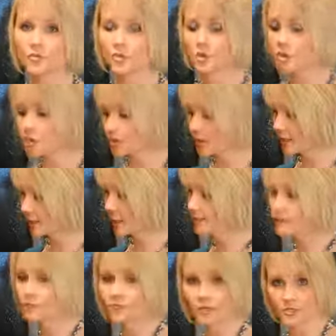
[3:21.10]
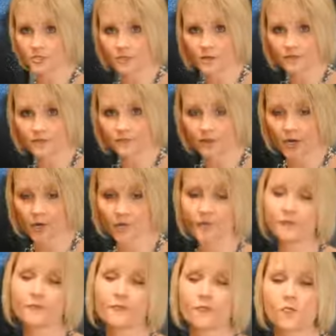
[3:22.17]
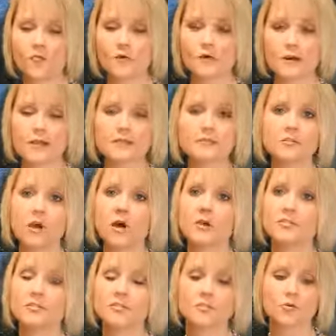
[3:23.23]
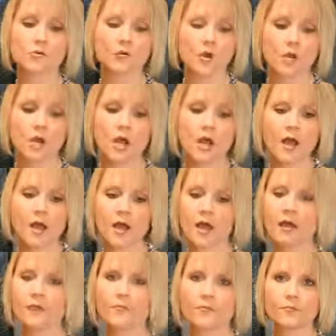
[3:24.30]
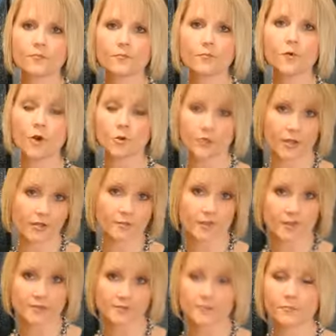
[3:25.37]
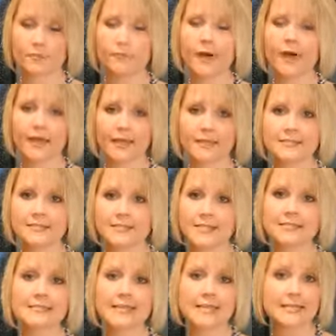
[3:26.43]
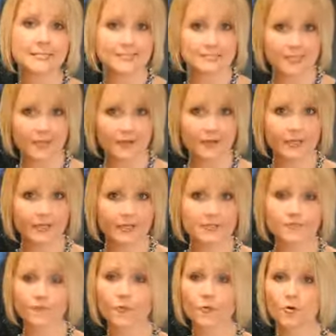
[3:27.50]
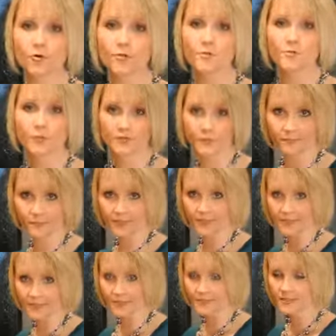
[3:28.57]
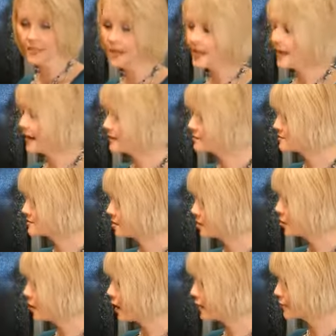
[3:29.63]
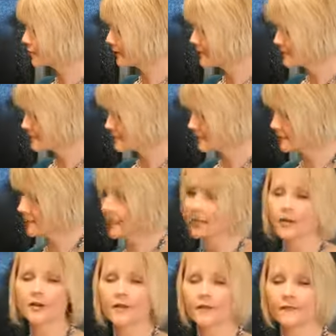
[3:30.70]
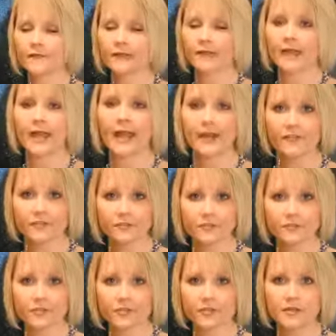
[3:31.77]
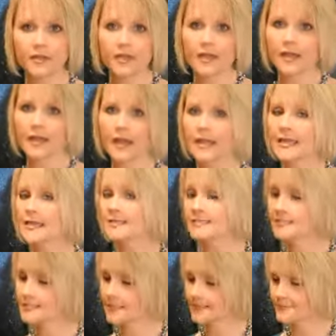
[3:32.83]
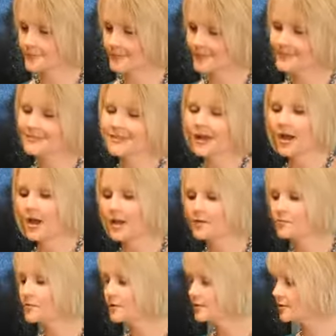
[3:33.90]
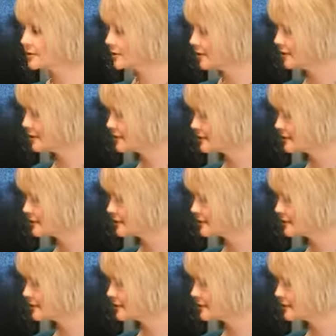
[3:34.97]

cook in the pressurized environment for as long as your book recommends. Mine says 8 to 10 minutes for split peas, and so I will let it sit in there, and then after 8 to 10 minutes, I will